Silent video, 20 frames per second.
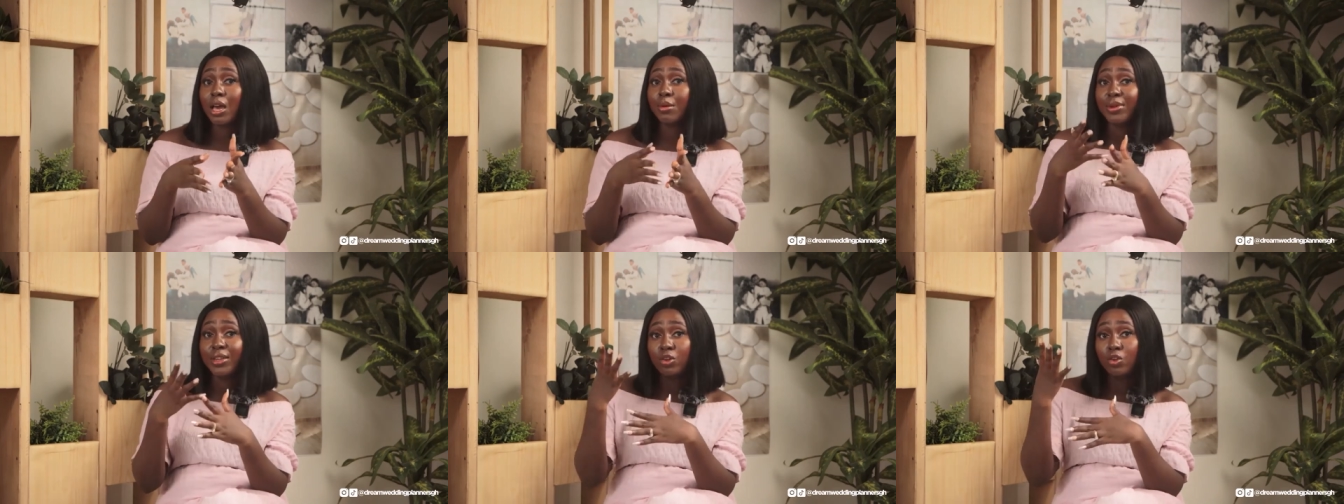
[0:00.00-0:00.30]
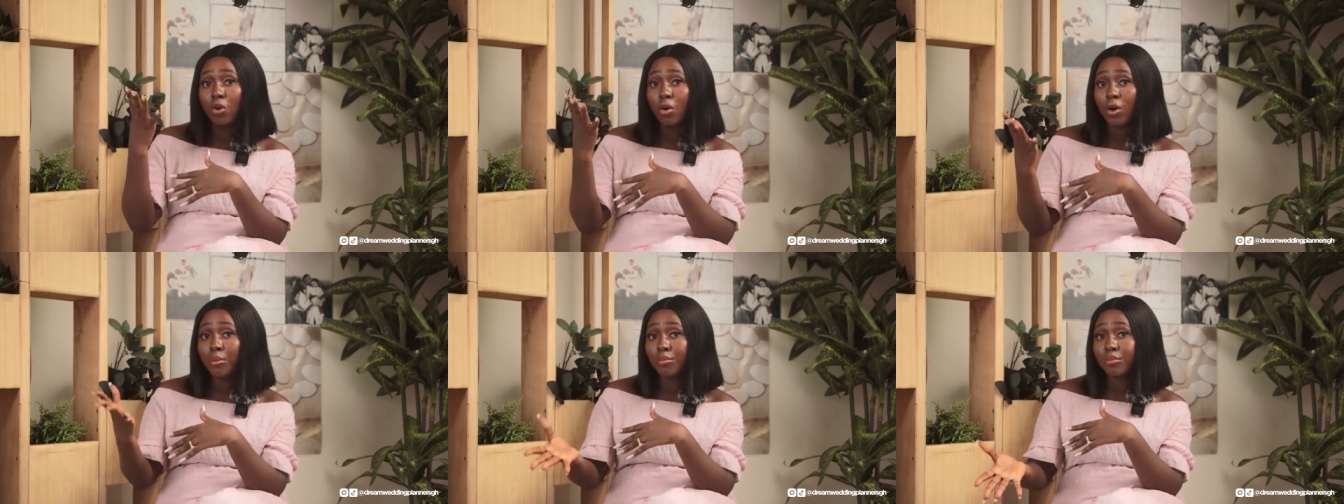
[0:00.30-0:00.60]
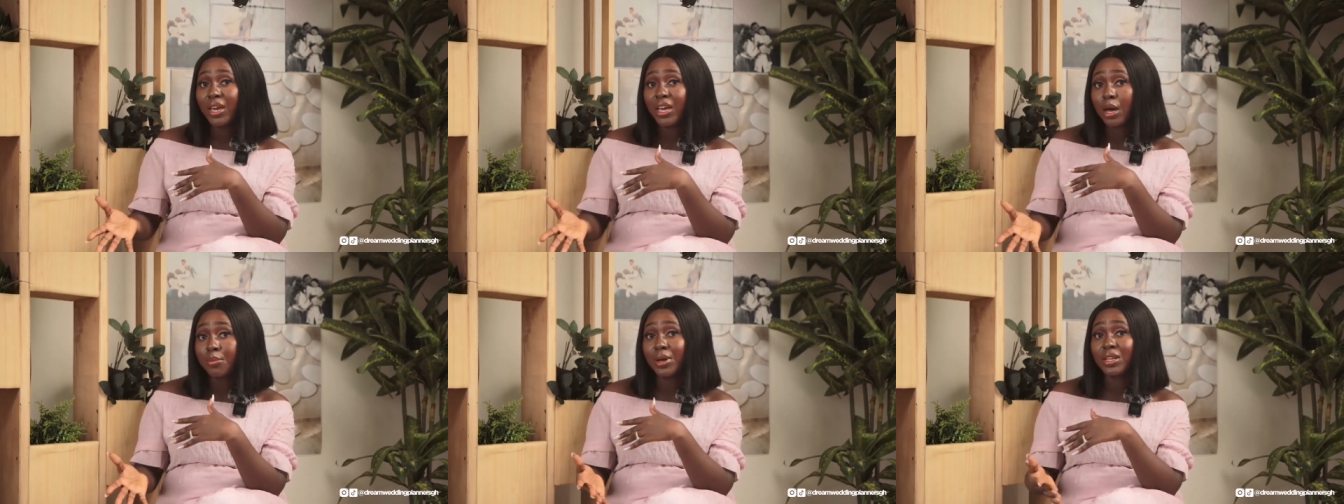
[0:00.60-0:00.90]
I mean your
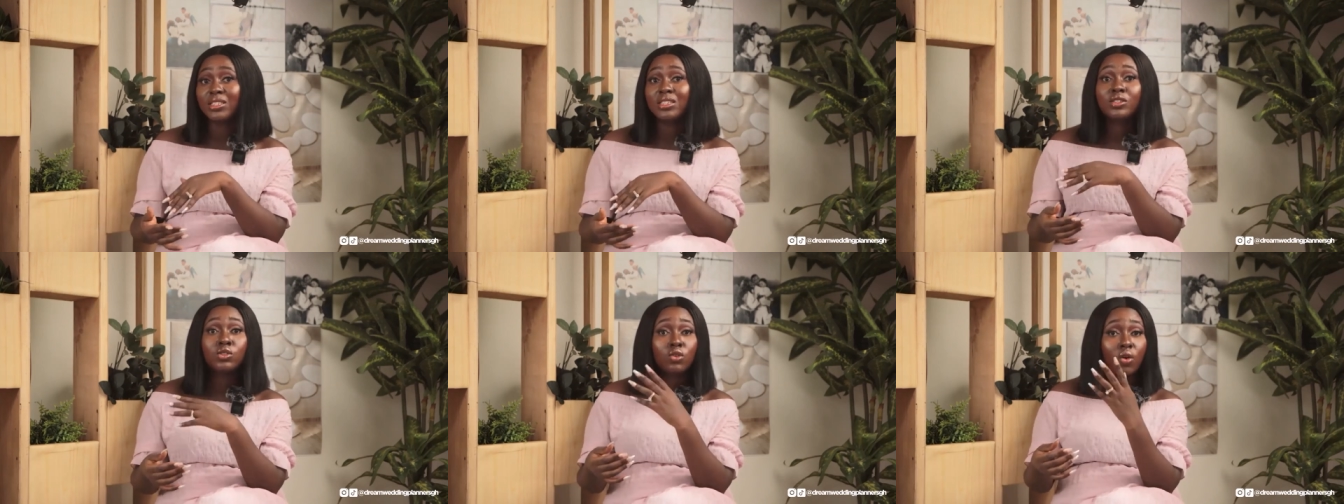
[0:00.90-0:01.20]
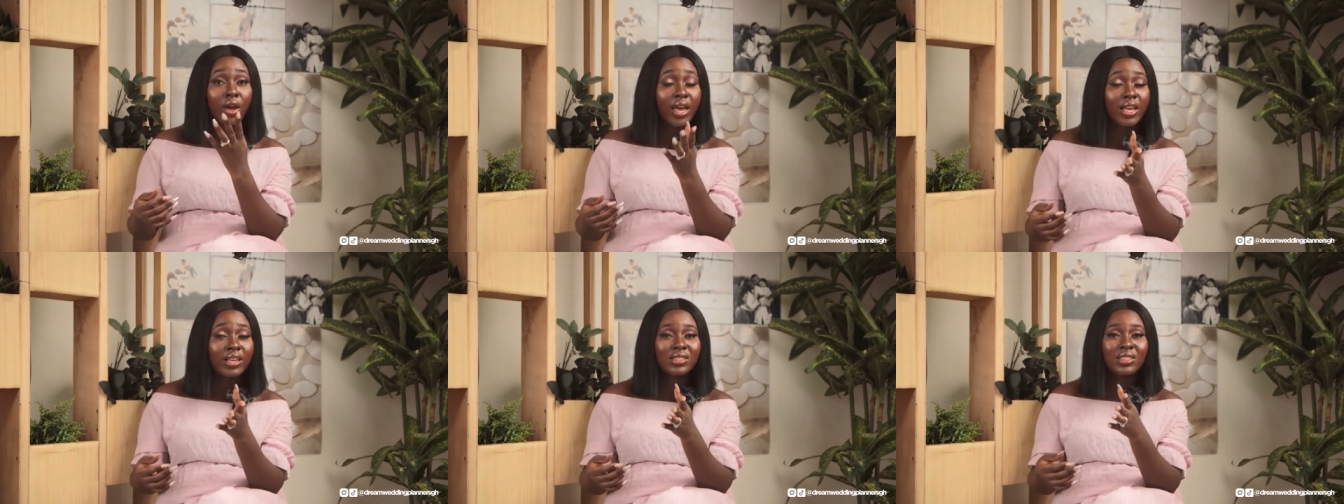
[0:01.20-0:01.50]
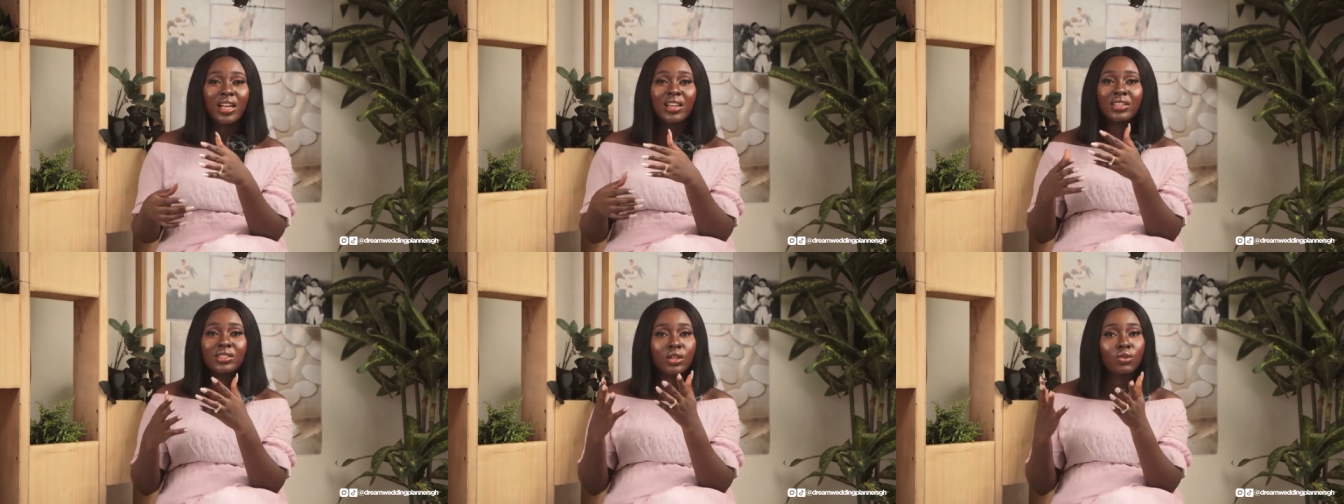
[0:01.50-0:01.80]
makeup artists, your
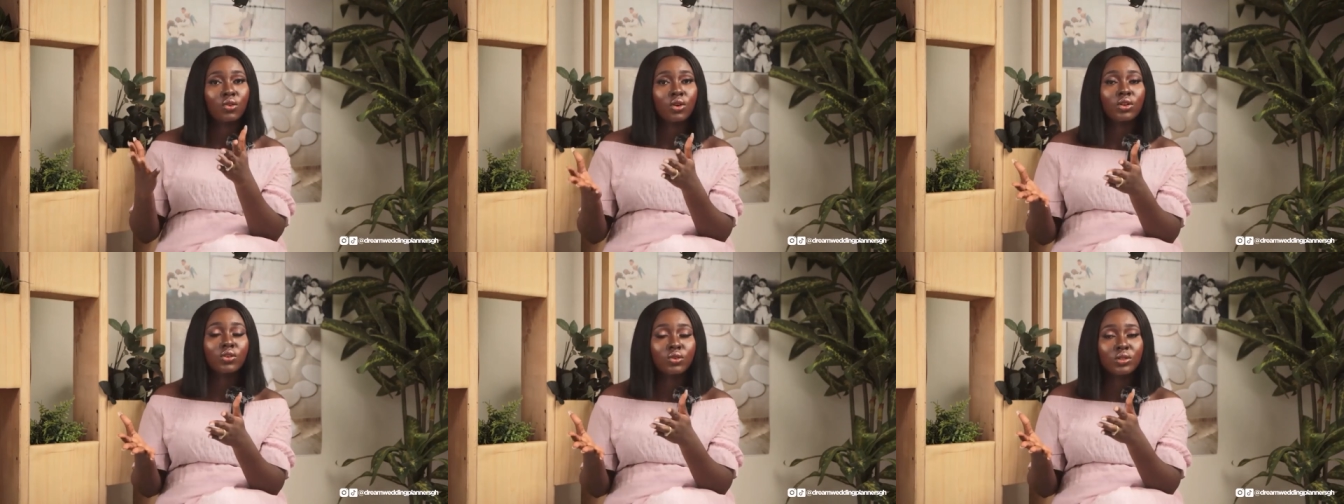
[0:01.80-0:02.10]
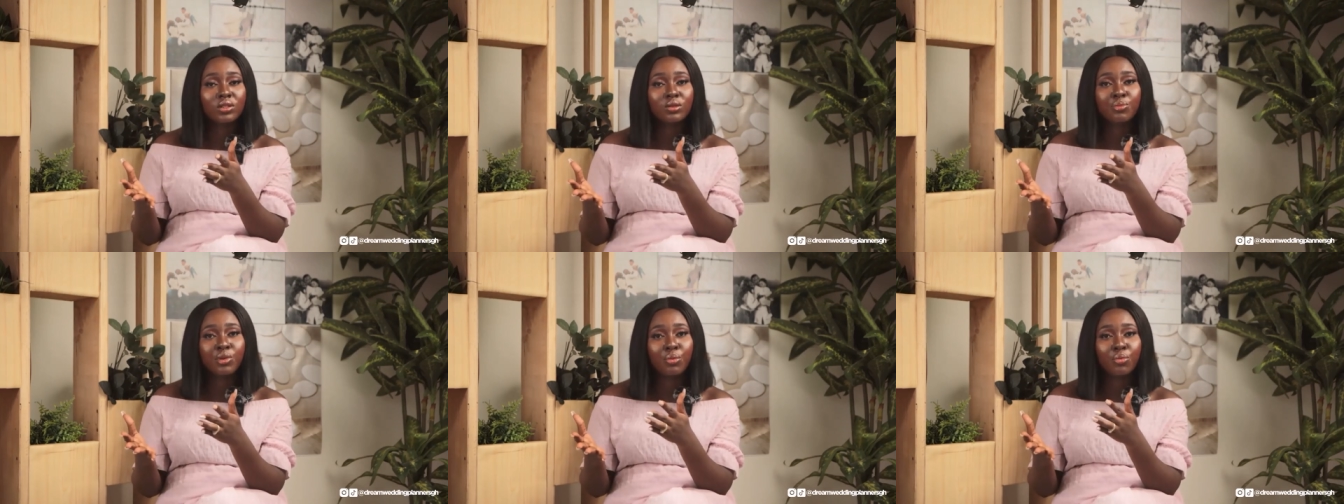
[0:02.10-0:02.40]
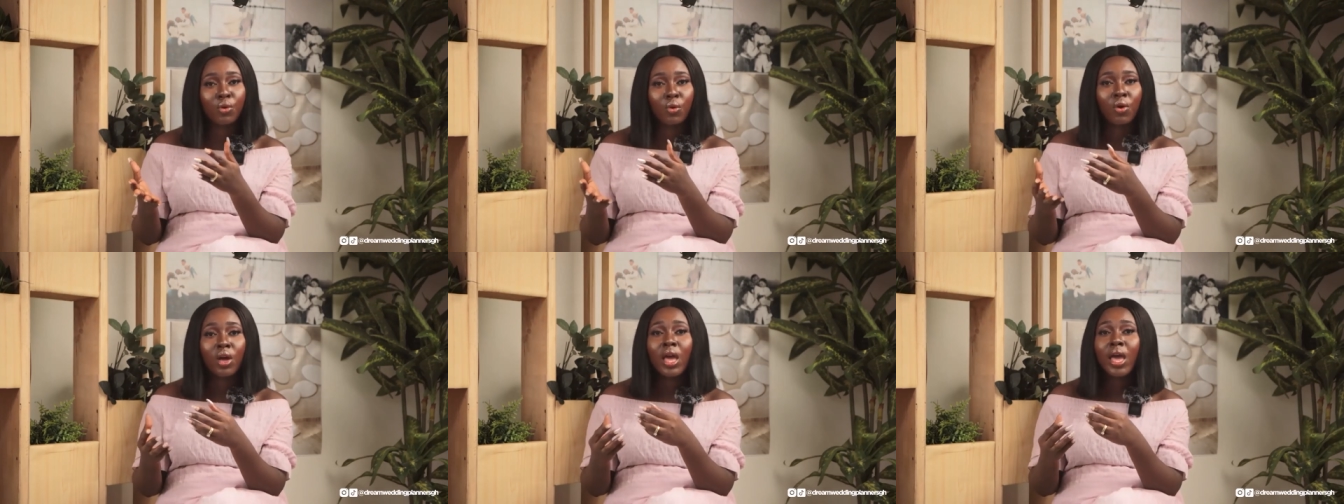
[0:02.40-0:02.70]
hairstylists and all those
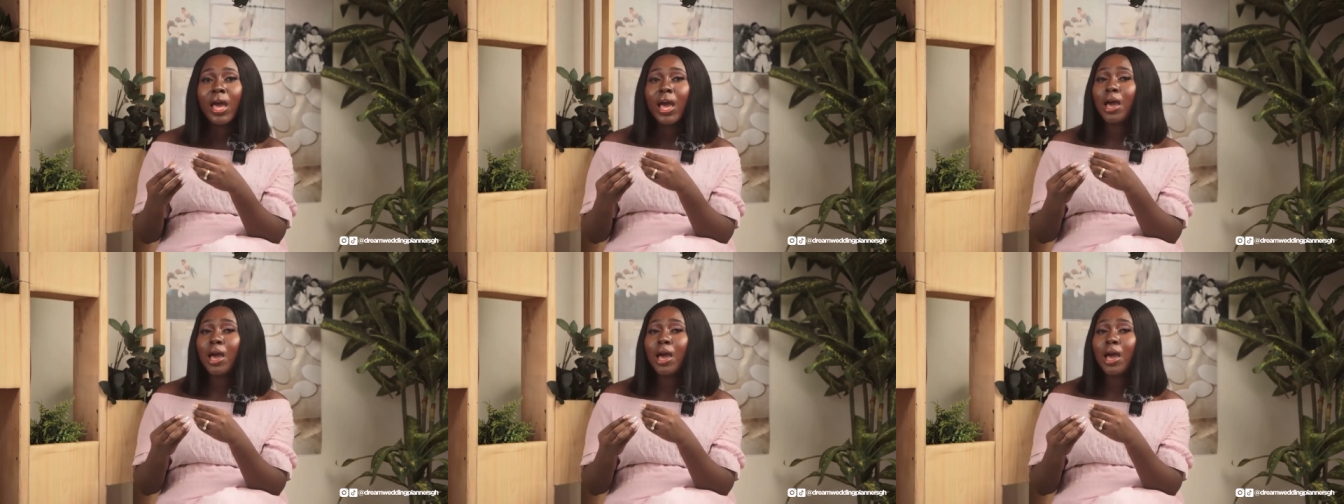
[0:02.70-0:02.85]
people,